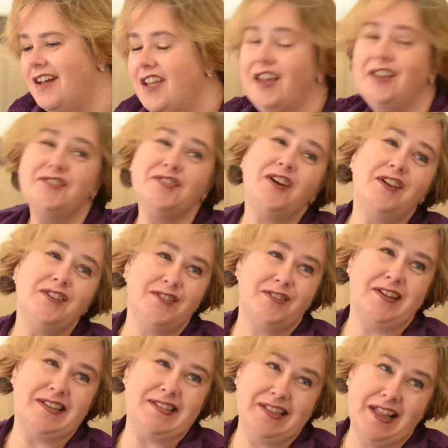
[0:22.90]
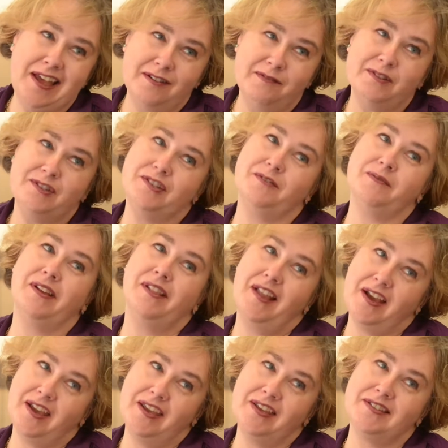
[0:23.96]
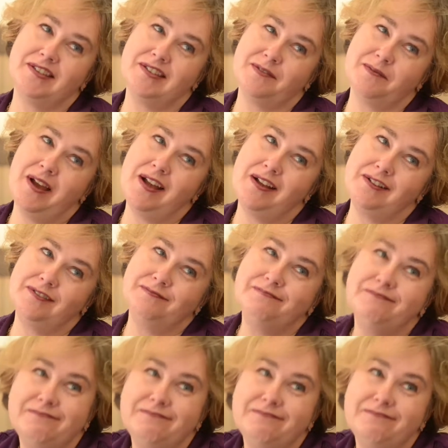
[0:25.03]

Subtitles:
He also calls her a slut, which is what luck is as well.